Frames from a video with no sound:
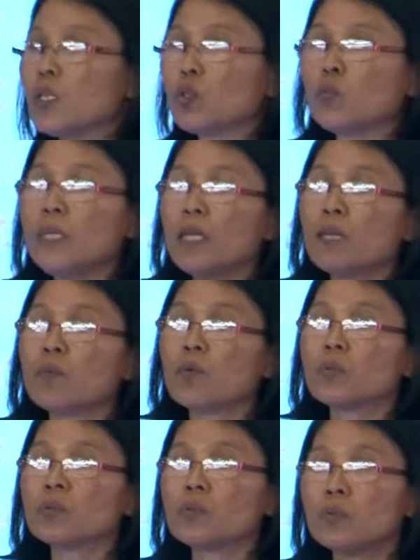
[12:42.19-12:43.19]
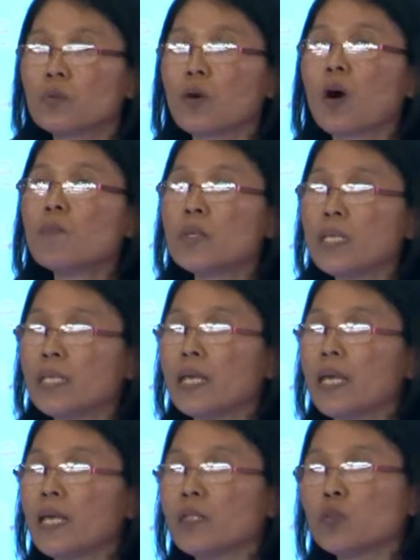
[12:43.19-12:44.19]
to be able to
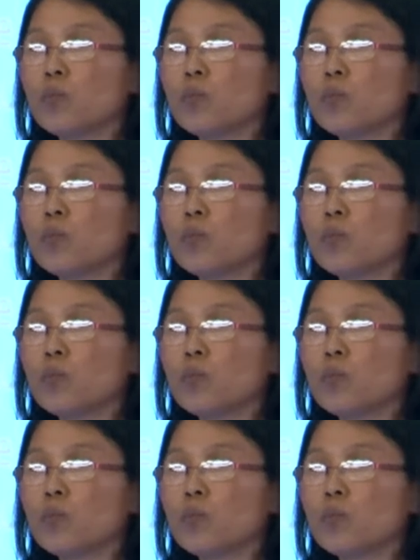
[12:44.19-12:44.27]
communicate,